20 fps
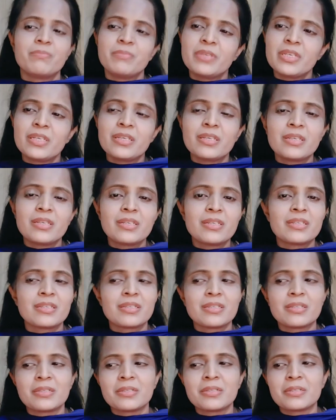We
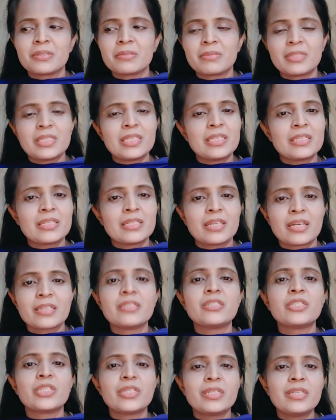see that
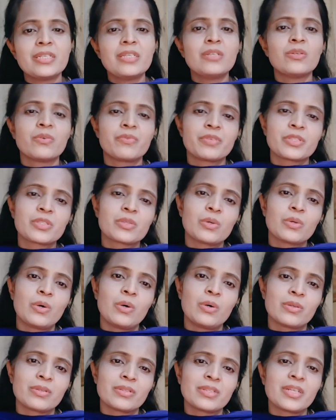the journey of
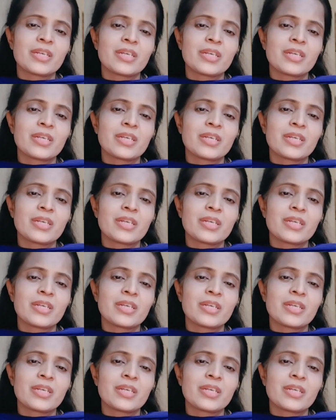ISKCON,